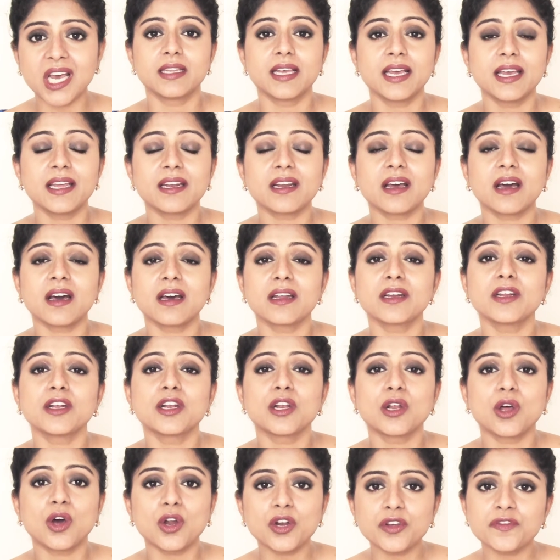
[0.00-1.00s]
There are a
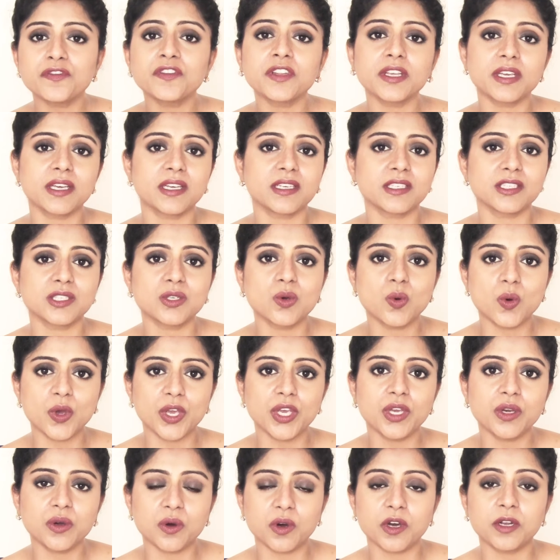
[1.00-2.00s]
lot of things
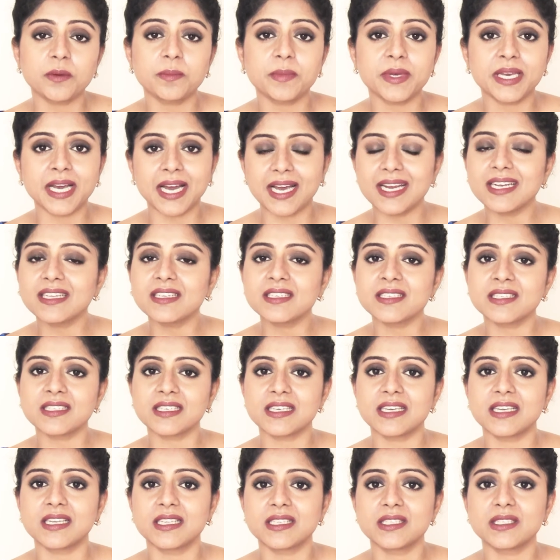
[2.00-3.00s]
going on behind the
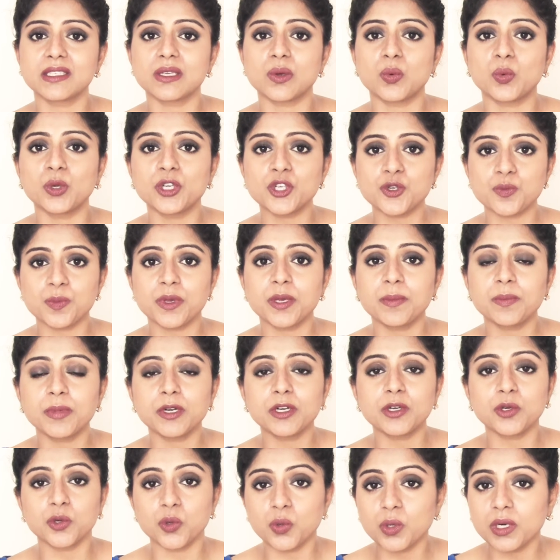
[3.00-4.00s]
scenes which people
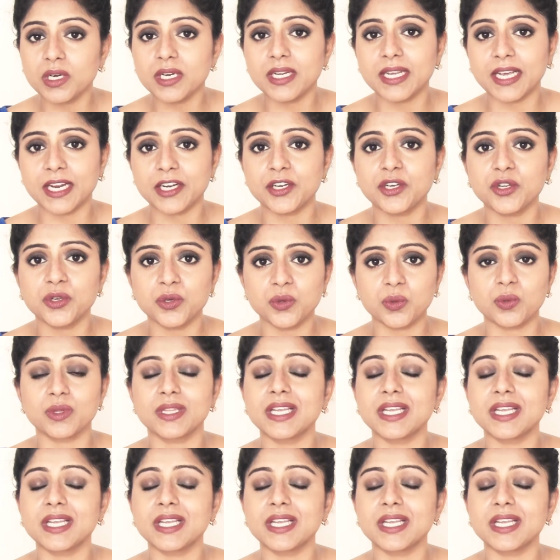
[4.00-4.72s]
don't get to know.